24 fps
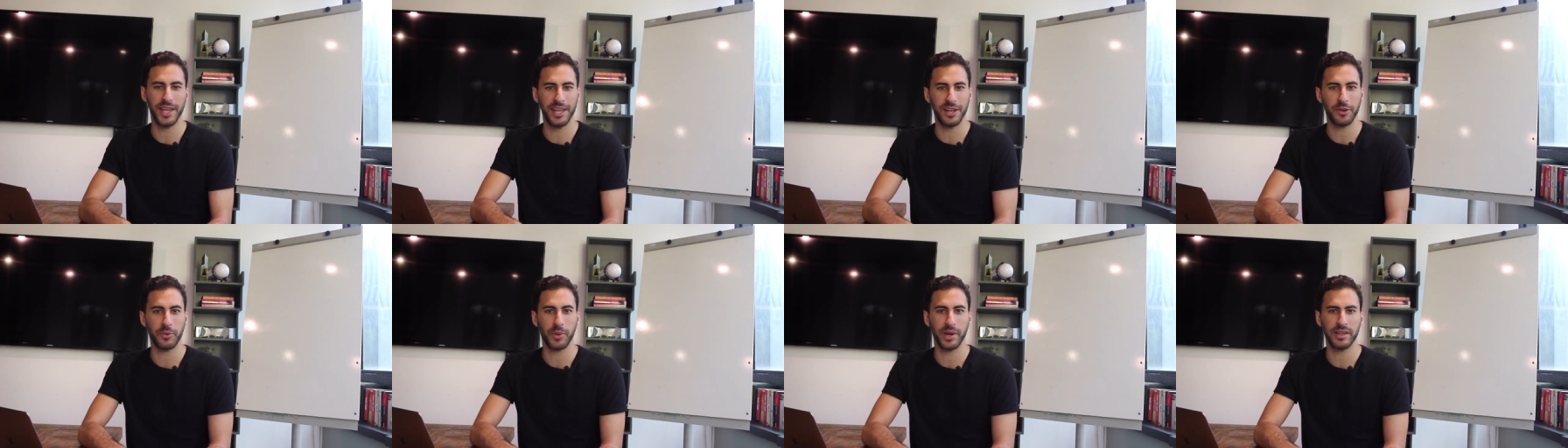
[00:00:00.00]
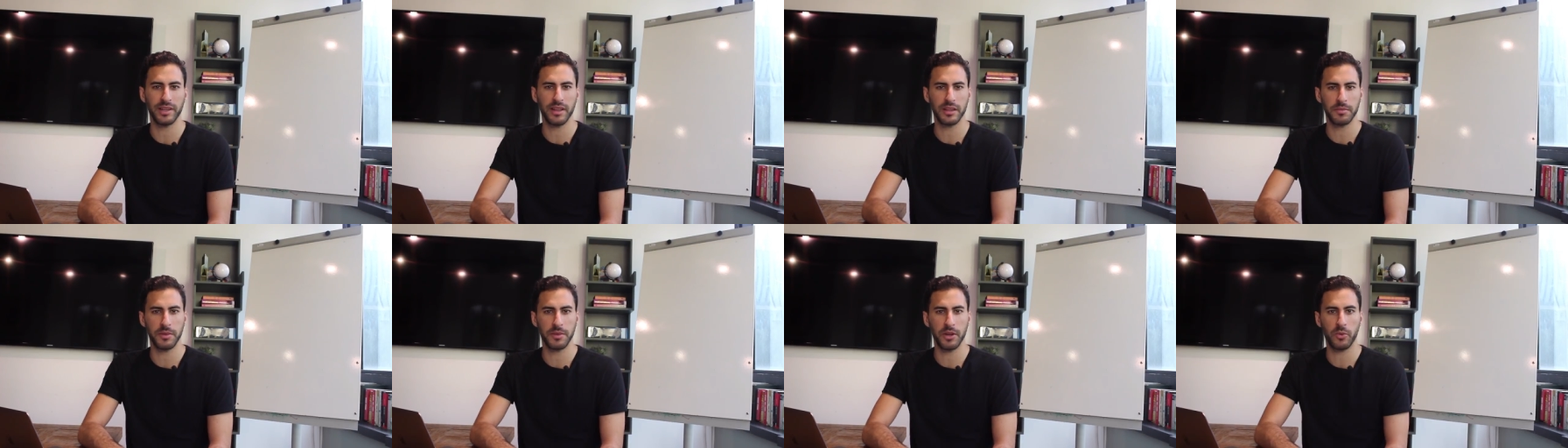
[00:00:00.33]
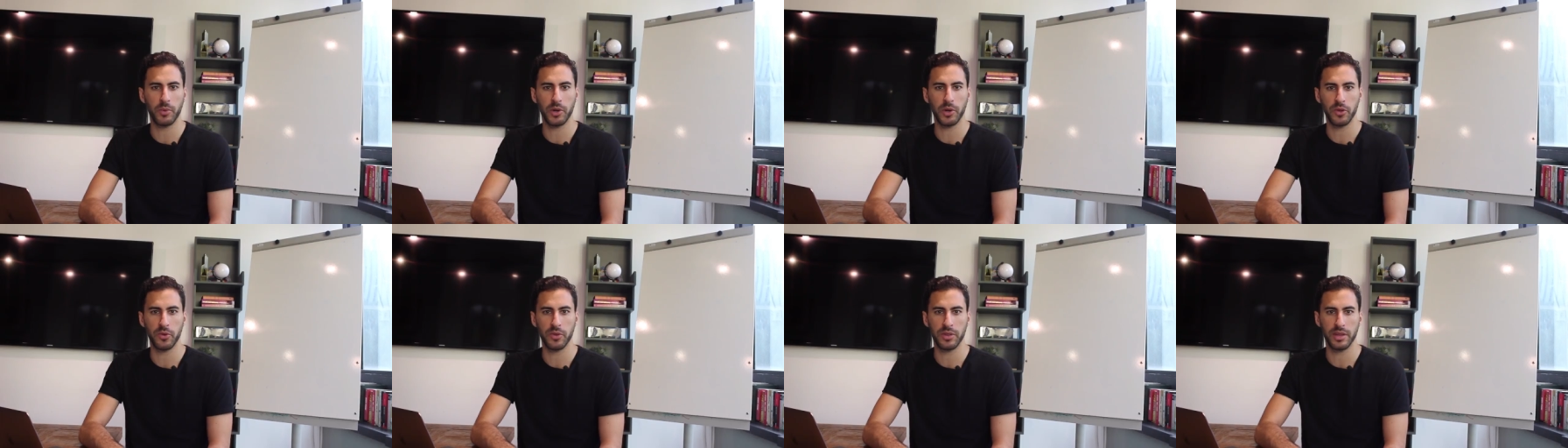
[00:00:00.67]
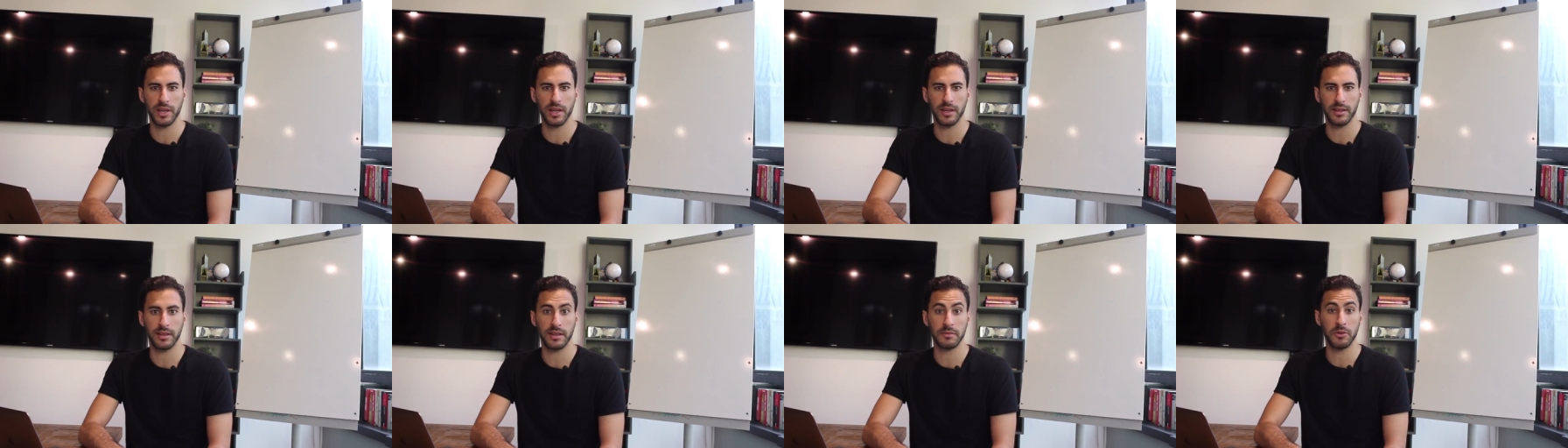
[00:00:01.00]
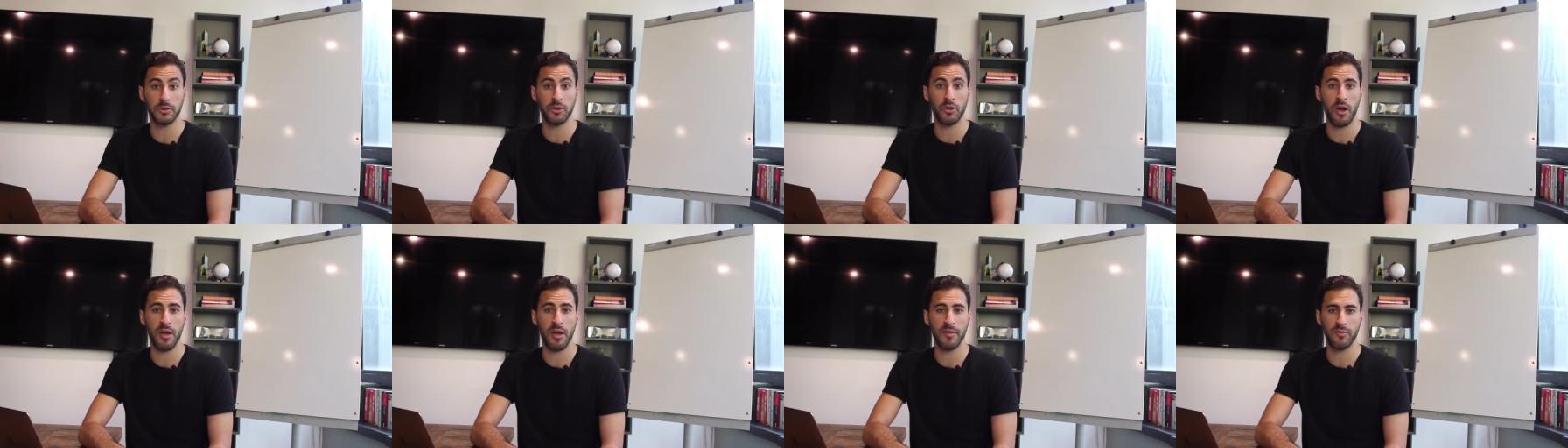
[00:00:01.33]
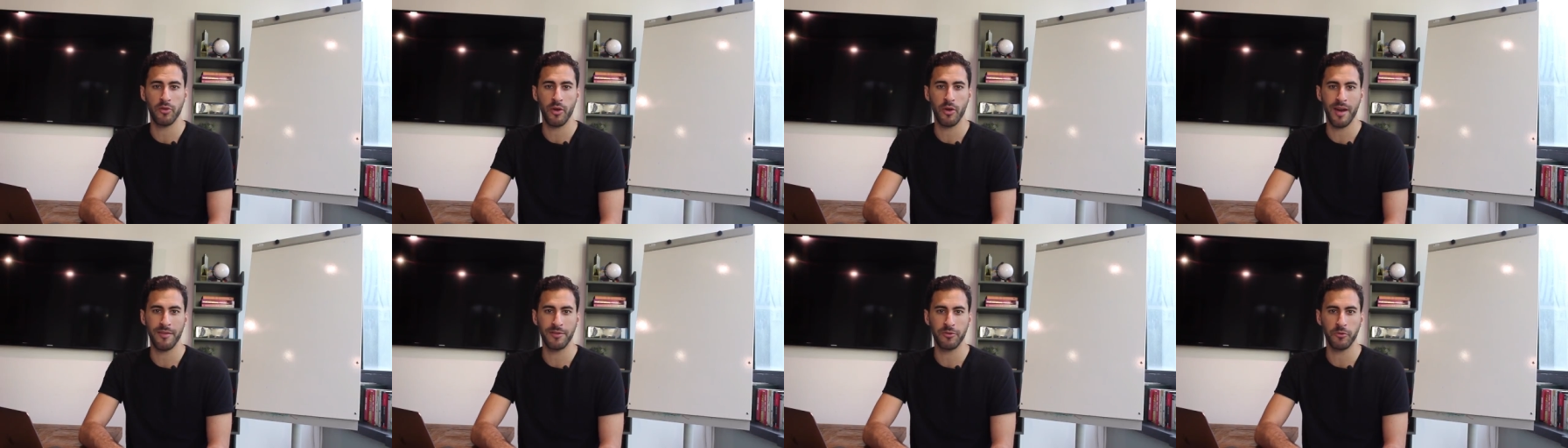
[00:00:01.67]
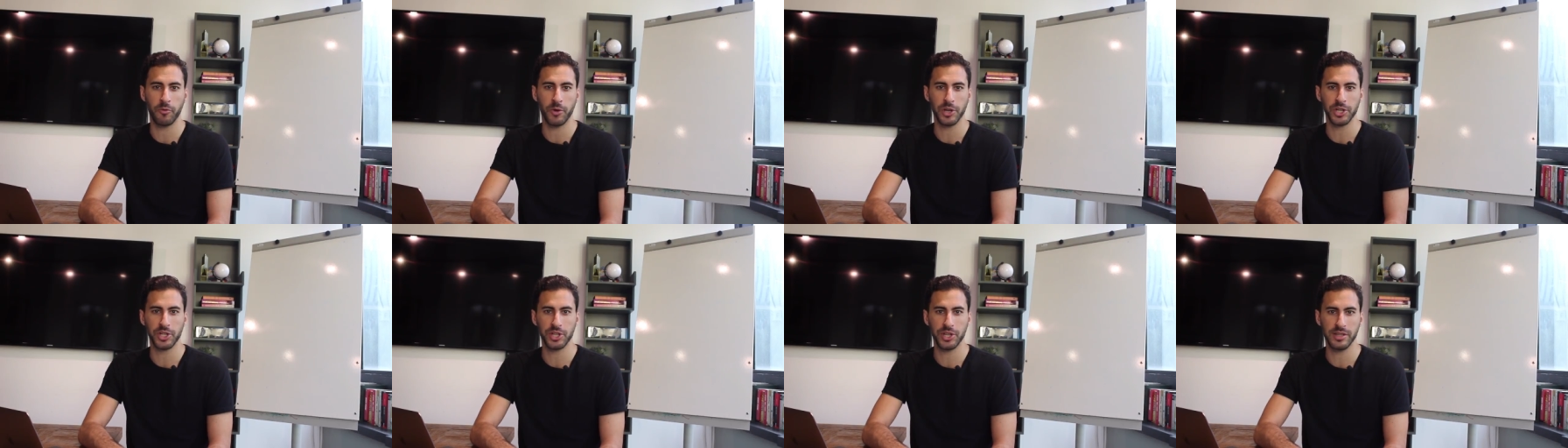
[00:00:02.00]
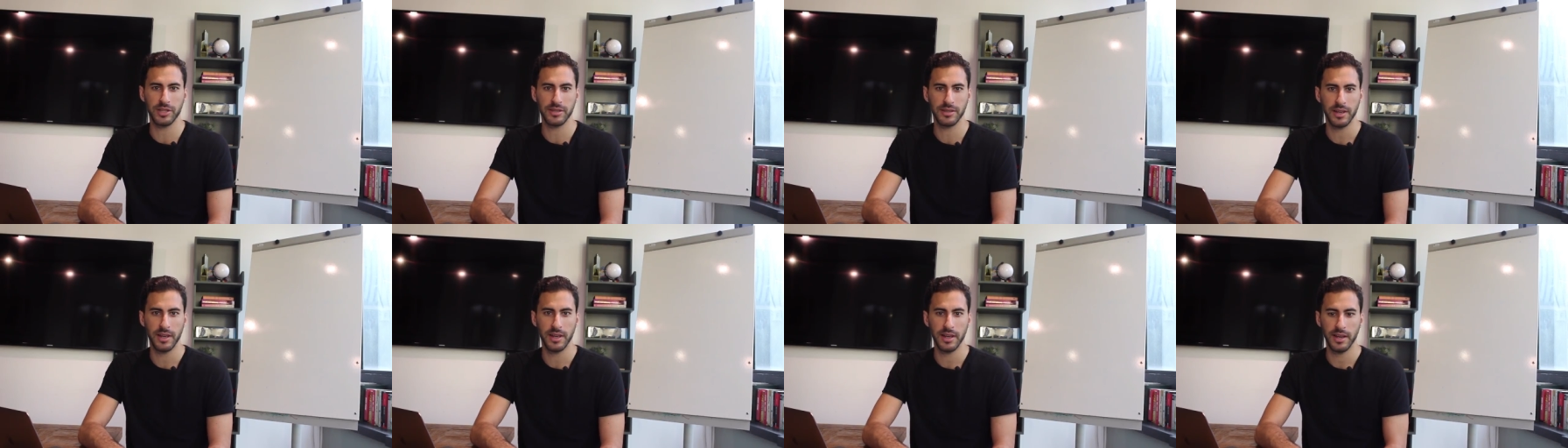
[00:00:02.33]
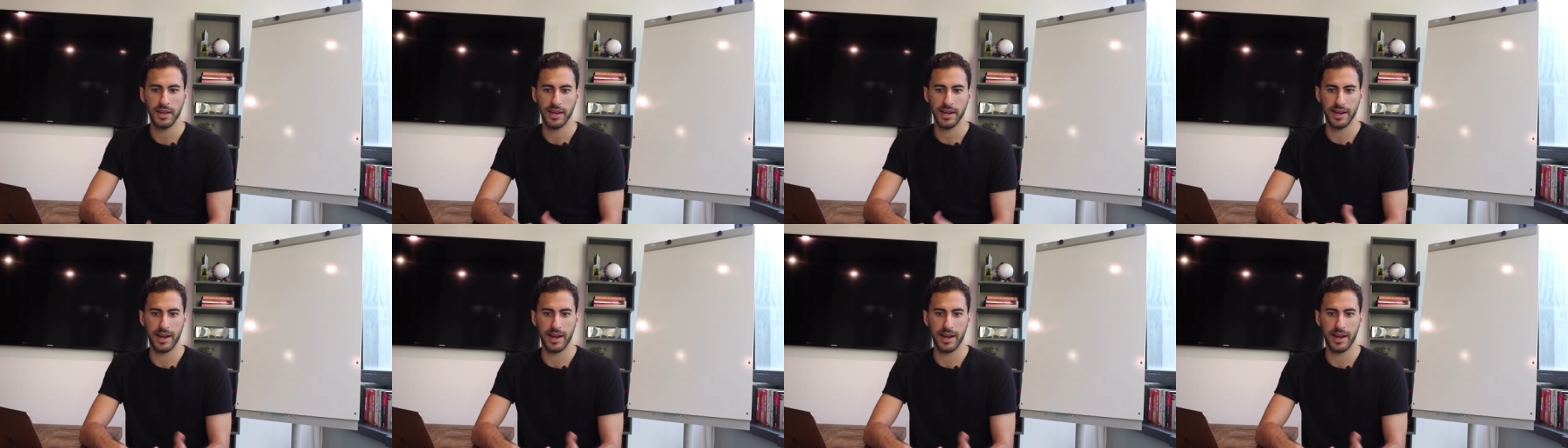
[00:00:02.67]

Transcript: Either way, let me know what you think. Let me know if you have questions,